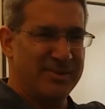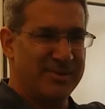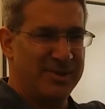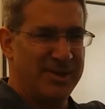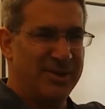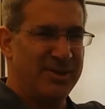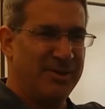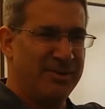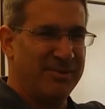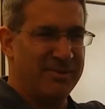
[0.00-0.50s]

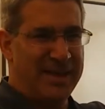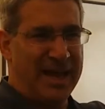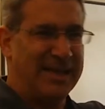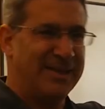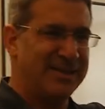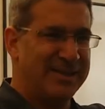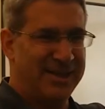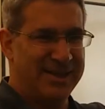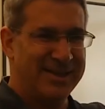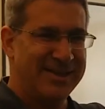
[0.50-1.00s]
you know,
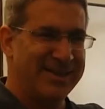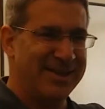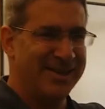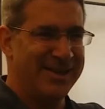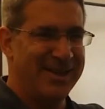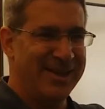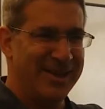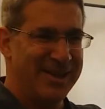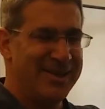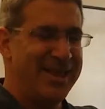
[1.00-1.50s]
that's it.
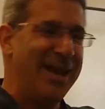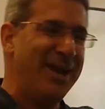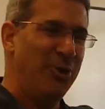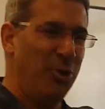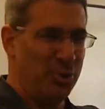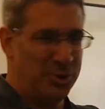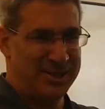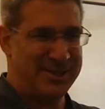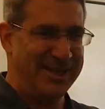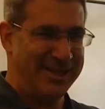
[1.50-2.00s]
They
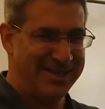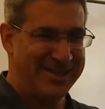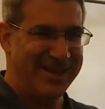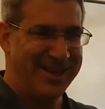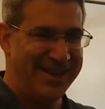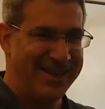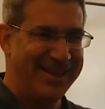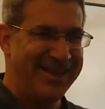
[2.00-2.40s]
lost it.